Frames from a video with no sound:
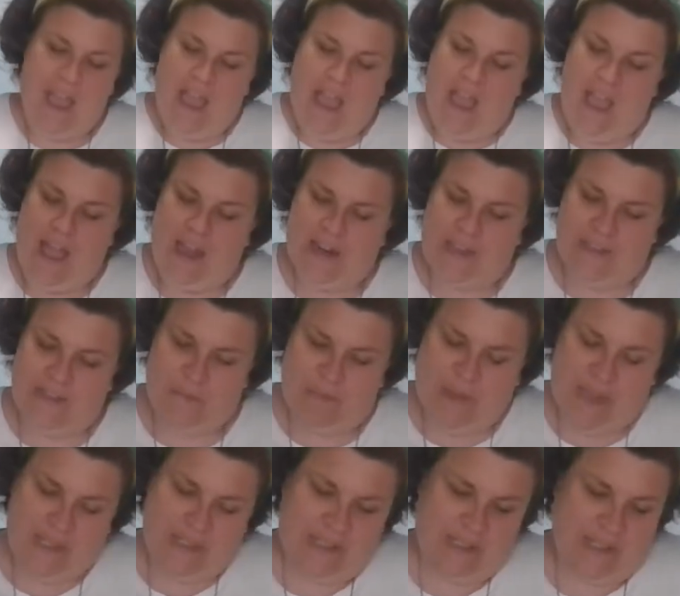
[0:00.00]
And it's
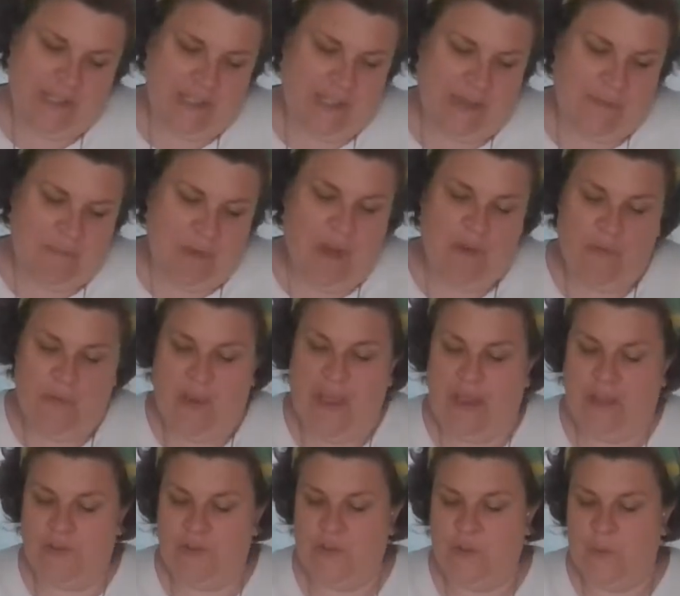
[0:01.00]
basically puff
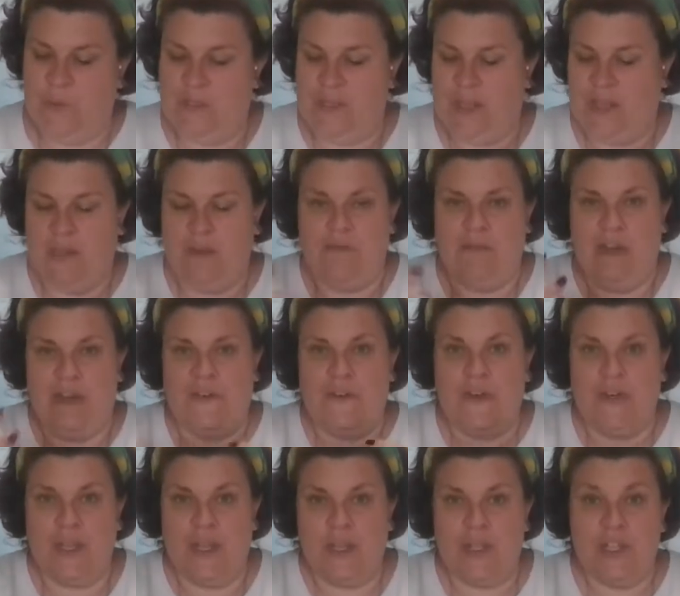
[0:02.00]
pastry with like a really
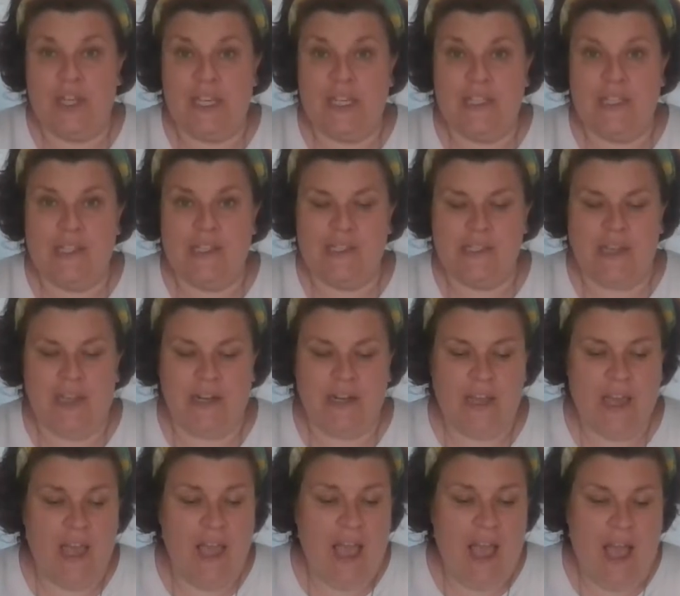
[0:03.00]
funky cheese inside.
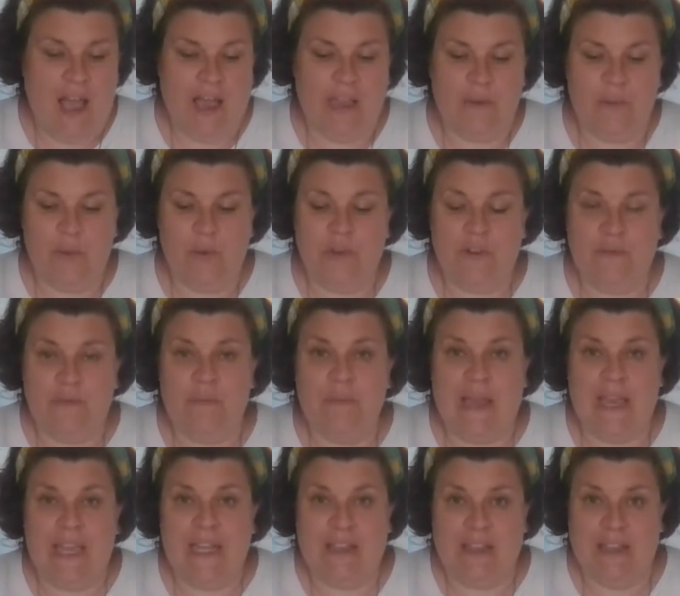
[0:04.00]
I would have
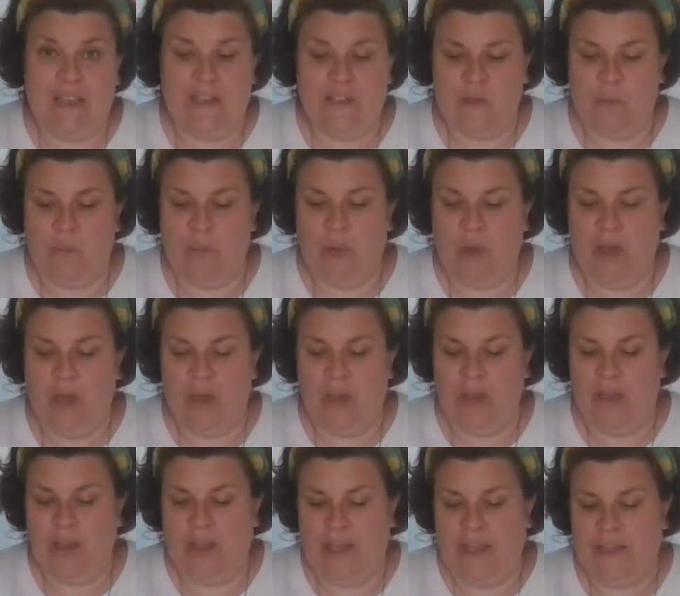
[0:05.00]
made this, but
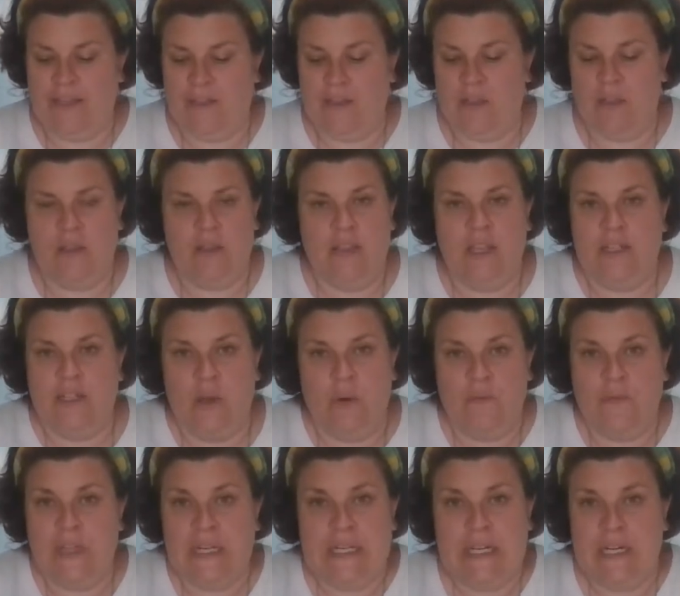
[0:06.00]
they
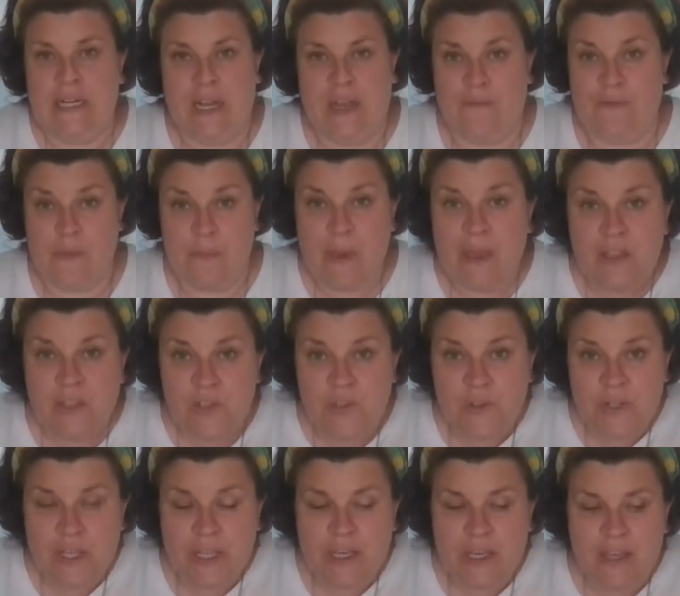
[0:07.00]
didn't have the
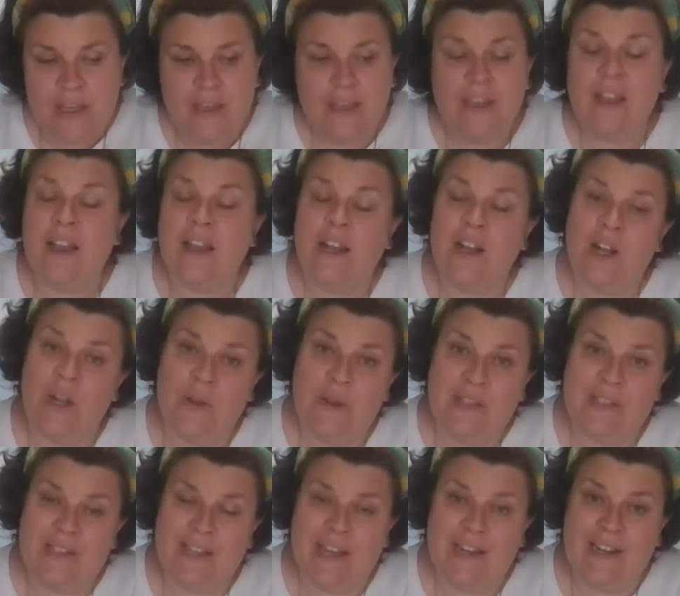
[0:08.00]
pastry there. And I know you're
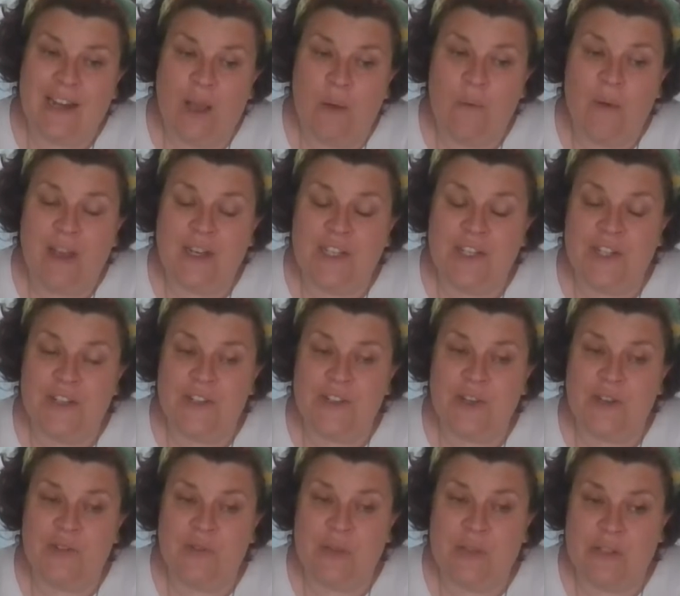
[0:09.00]
saying that, why don't you just
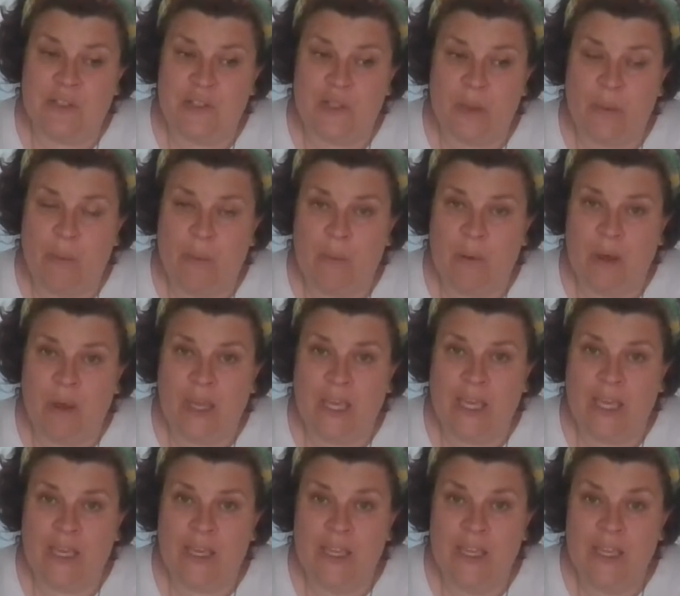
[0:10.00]
go to another
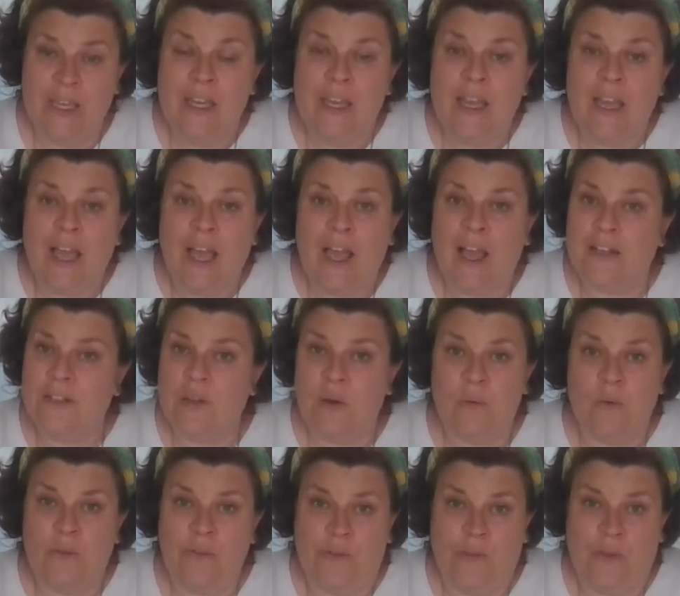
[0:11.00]
supermarket? I
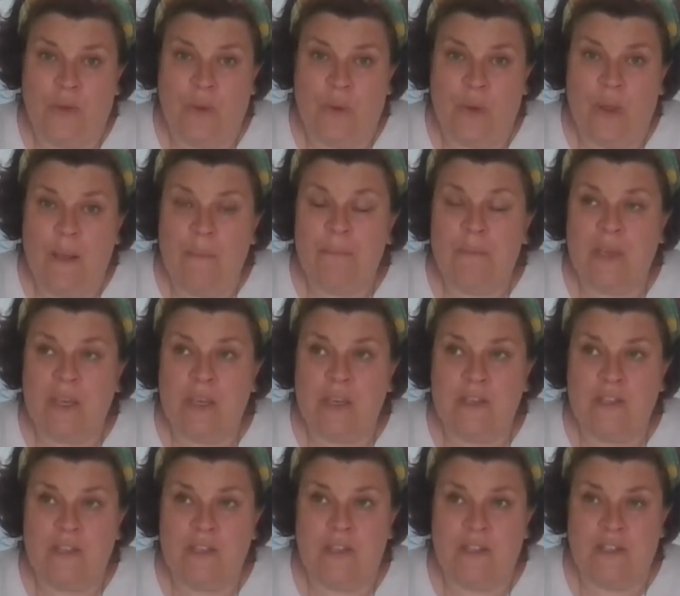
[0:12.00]
don't want to
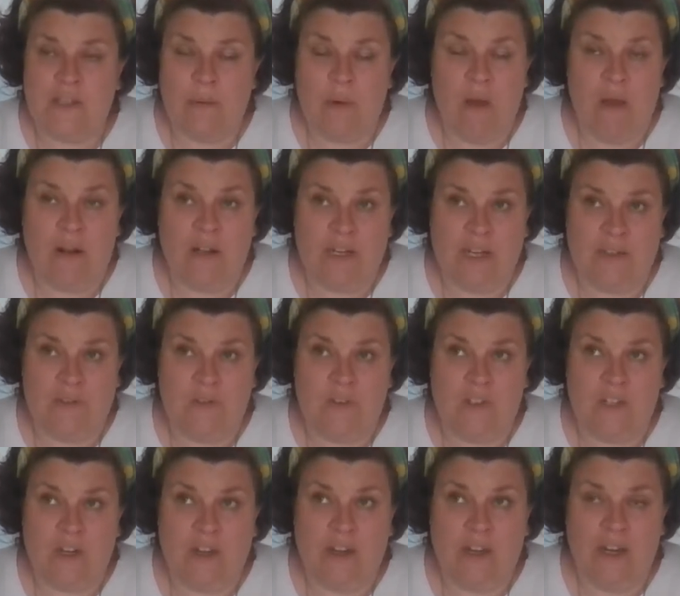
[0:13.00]
because the summer holidays have
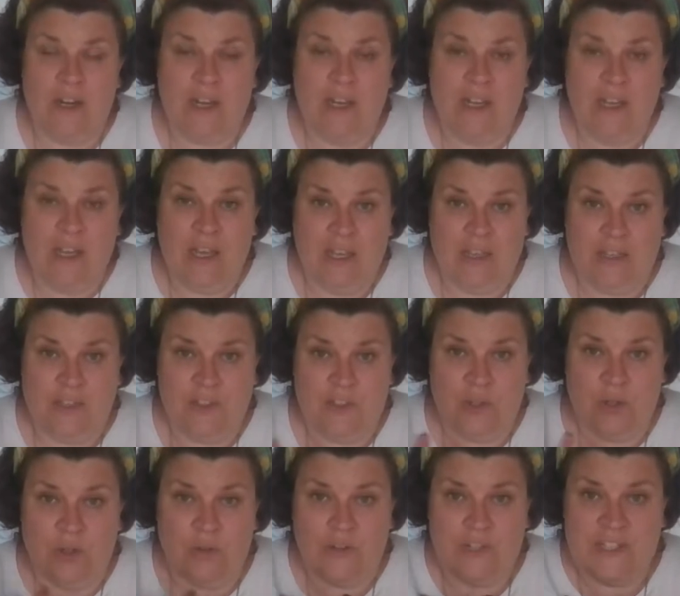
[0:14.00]
started and there's
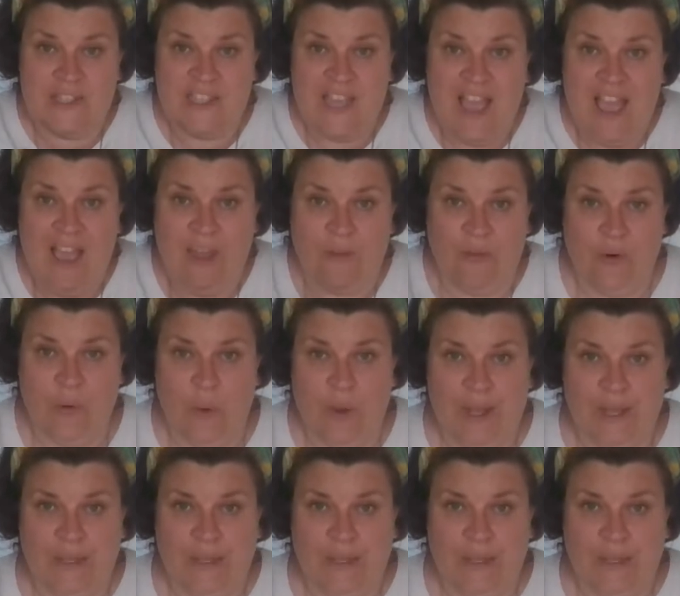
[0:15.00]
tourists everywhere.